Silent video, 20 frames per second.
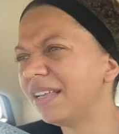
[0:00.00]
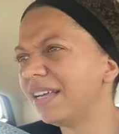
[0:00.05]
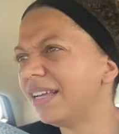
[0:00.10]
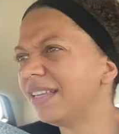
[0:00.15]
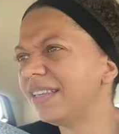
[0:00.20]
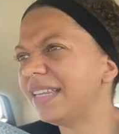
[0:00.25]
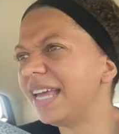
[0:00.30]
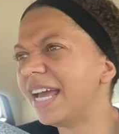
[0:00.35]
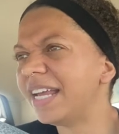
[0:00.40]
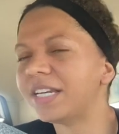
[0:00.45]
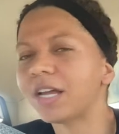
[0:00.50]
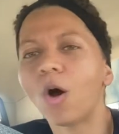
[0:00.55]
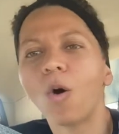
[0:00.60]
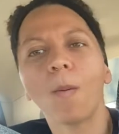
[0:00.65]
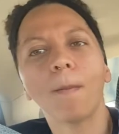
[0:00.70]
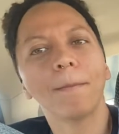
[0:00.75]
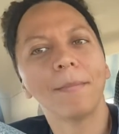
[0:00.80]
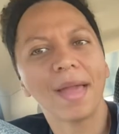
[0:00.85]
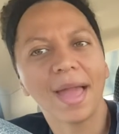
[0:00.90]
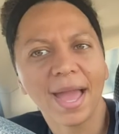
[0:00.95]
that don't
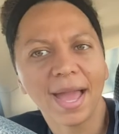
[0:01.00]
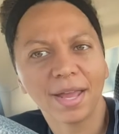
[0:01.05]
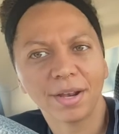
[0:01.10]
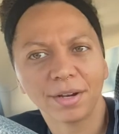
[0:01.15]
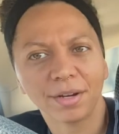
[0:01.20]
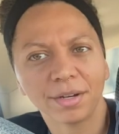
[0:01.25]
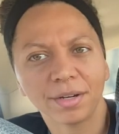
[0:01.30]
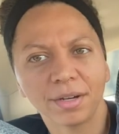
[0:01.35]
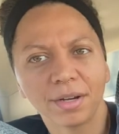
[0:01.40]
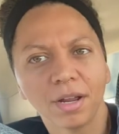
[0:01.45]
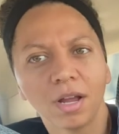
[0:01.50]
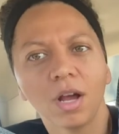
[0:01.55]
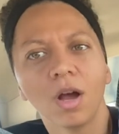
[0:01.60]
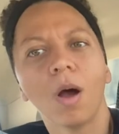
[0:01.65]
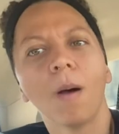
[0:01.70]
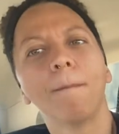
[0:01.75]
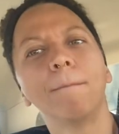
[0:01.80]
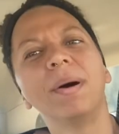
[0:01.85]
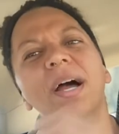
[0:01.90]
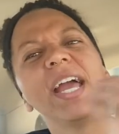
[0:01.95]
matter.
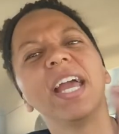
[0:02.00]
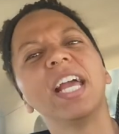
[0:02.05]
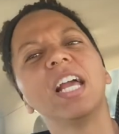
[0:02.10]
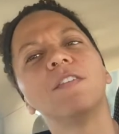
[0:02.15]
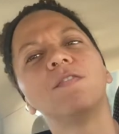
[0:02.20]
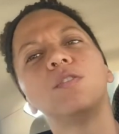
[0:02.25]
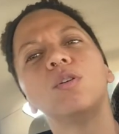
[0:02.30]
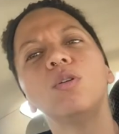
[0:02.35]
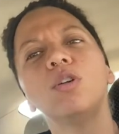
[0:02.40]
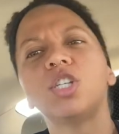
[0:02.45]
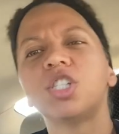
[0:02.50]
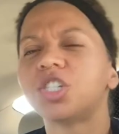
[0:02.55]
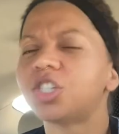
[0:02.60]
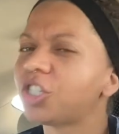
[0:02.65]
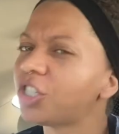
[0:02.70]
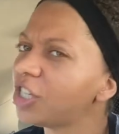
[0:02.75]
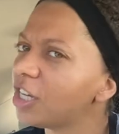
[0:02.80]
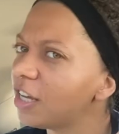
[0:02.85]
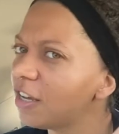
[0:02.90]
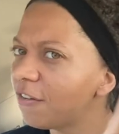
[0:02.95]
But if you
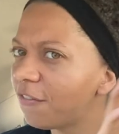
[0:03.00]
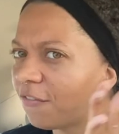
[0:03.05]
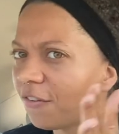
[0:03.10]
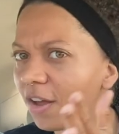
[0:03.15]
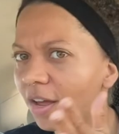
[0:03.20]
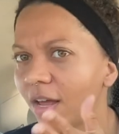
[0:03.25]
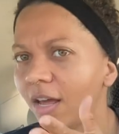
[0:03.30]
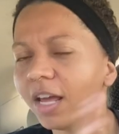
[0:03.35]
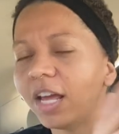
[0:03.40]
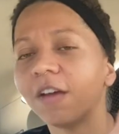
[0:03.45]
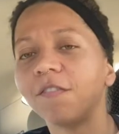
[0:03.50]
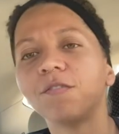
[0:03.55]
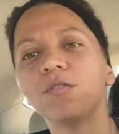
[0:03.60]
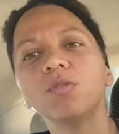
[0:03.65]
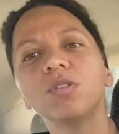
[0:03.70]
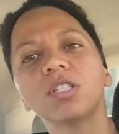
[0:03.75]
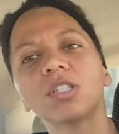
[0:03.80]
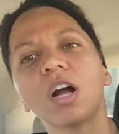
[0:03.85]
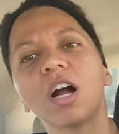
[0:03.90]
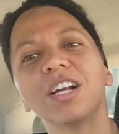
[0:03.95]
shift, if you
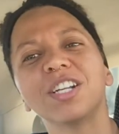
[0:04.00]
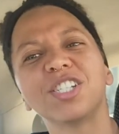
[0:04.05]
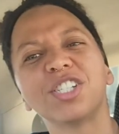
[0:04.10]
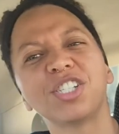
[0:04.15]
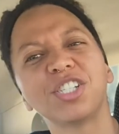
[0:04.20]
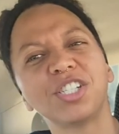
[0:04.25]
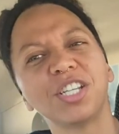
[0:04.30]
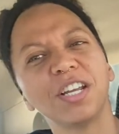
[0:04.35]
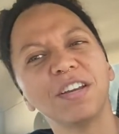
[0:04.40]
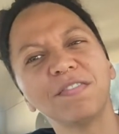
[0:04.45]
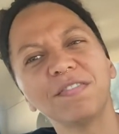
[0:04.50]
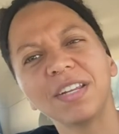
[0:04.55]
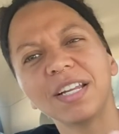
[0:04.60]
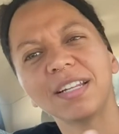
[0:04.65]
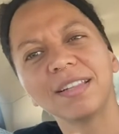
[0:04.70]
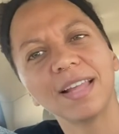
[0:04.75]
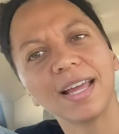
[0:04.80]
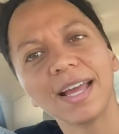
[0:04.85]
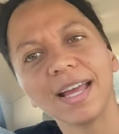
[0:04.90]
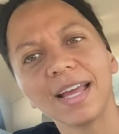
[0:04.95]
start shifting
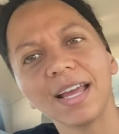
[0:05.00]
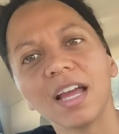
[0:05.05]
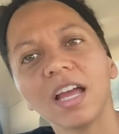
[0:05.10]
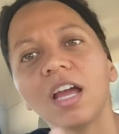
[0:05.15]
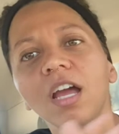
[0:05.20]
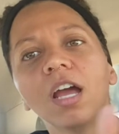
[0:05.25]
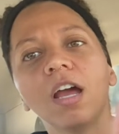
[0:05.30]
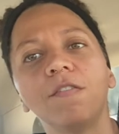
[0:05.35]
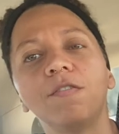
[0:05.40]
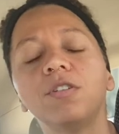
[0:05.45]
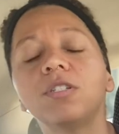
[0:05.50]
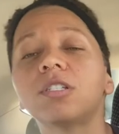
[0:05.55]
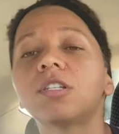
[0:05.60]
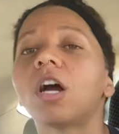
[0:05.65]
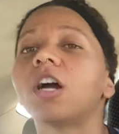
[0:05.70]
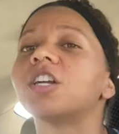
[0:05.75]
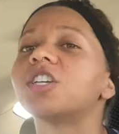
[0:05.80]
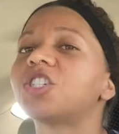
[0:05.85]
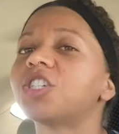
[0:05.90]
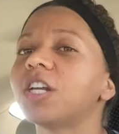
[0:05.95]
that, if you
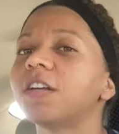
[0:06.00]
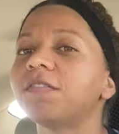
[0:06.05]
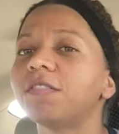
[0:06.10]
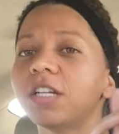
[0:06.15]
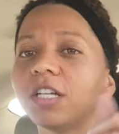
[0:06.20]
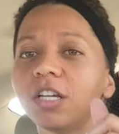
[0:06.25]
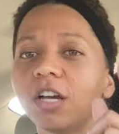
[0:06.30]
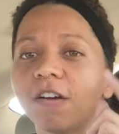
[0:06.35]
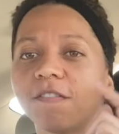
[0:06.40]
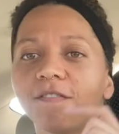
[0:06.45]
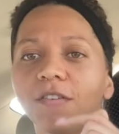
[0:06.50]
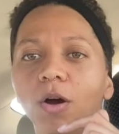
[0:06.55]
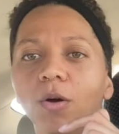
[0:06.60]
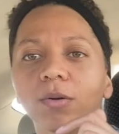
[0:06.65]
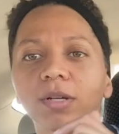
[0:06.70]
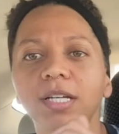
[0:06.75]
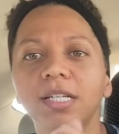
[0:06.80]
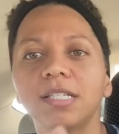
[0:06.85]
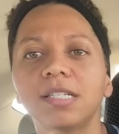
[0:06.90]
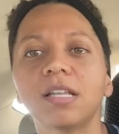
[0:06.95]
start shifting your
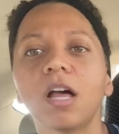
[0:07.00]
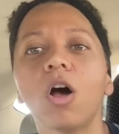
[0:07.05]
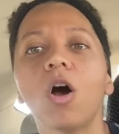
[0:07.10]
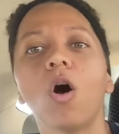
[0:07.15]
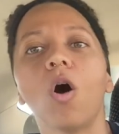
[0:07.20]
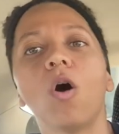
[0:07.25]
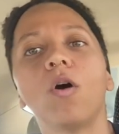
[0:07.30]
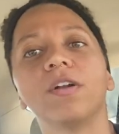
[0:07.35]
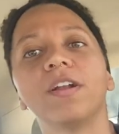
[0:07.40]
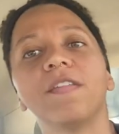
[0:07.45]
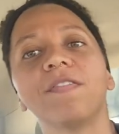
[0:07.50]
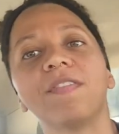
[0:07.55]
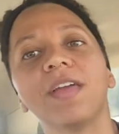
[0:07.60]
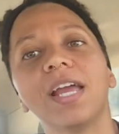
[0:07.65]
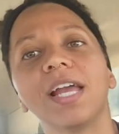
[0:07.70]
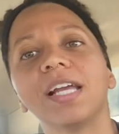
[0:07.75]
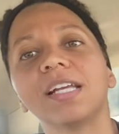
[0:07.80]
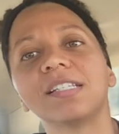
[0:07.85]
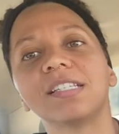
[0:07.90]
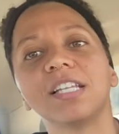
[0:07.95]
focus on the
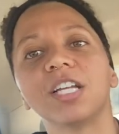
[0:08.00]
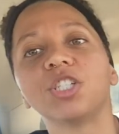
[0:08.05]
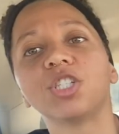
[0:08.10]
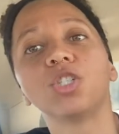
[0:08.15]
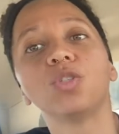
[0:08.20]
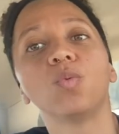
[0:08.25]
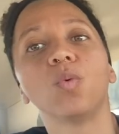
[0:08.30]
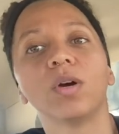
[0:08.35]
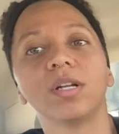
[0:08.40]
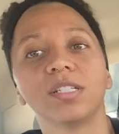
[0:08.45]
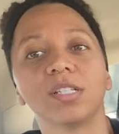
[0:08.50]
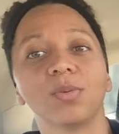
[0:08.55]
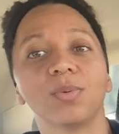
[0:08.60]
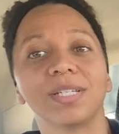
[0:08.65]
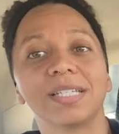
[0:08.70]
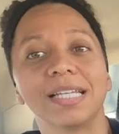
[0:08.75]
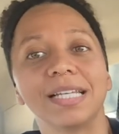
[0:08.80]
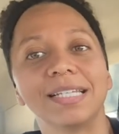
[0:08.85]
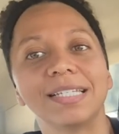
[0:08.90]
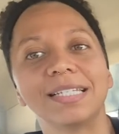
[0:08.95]
things that you want to
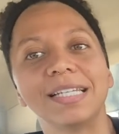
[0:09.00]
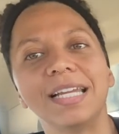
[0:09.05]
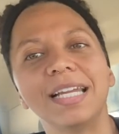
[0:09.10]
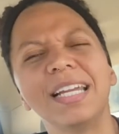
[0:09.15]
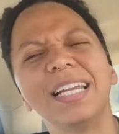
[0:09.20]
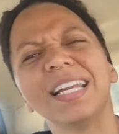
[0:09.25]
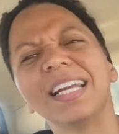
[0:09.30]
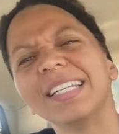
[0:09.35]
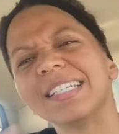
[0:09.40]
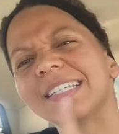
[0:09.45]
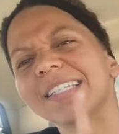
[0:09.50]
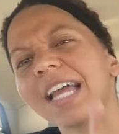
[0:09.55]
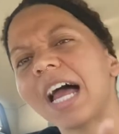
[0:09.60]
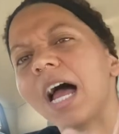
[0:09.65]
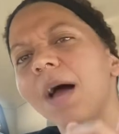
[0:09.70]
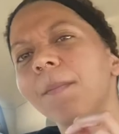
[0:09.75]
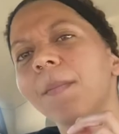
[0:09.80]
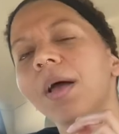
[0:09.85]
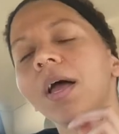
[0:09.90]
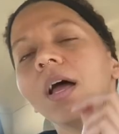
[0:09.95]
succeed and
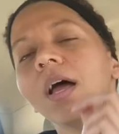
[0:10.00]
stop